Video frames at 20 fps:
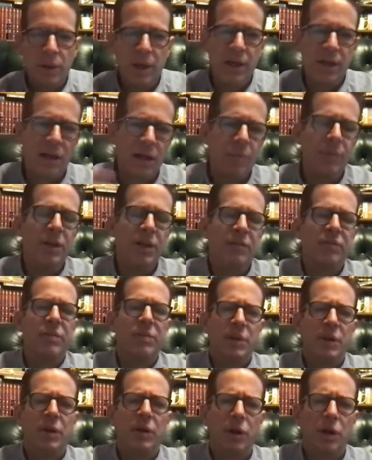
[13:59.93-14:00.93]
and how many of them
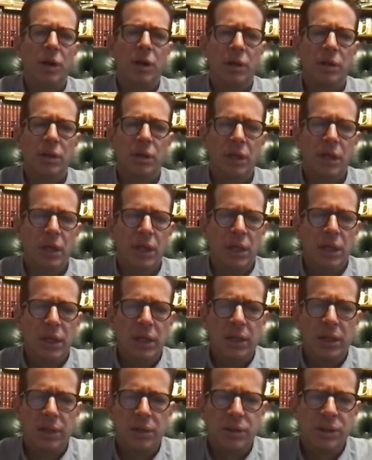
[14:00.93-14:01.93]
there are.
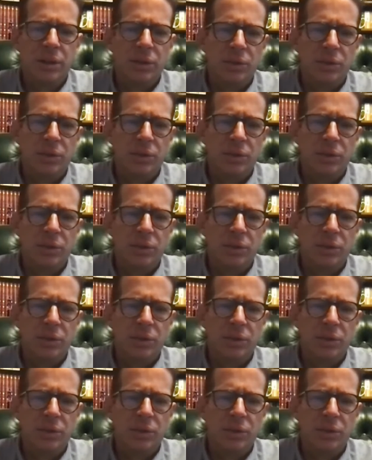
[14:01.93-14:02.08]
So